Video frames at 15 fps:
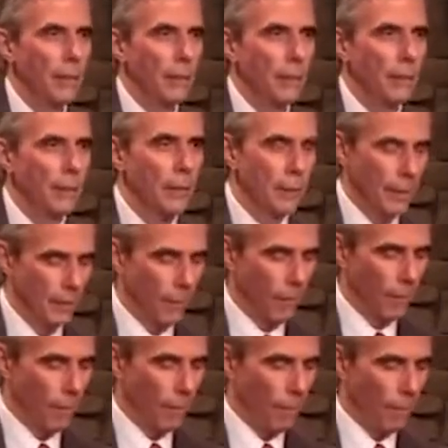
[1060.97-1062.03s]

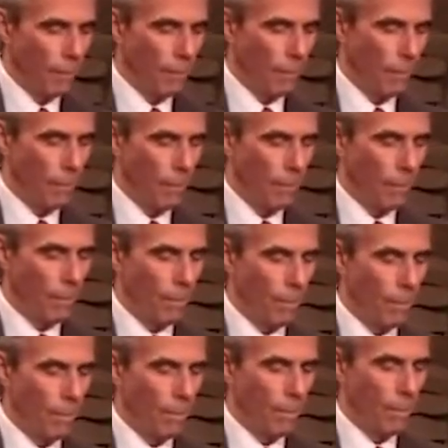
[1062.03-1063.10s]

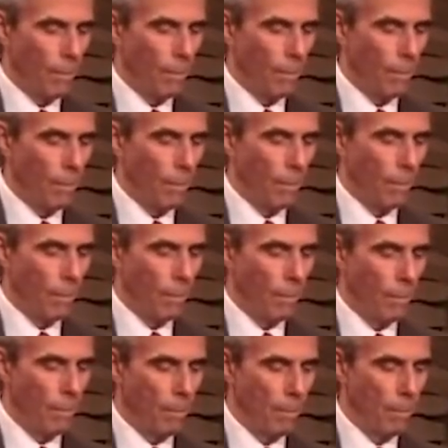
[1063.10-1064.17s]

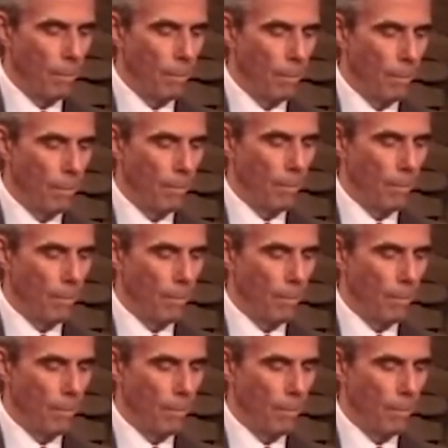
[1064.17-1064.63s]
(no one is talking)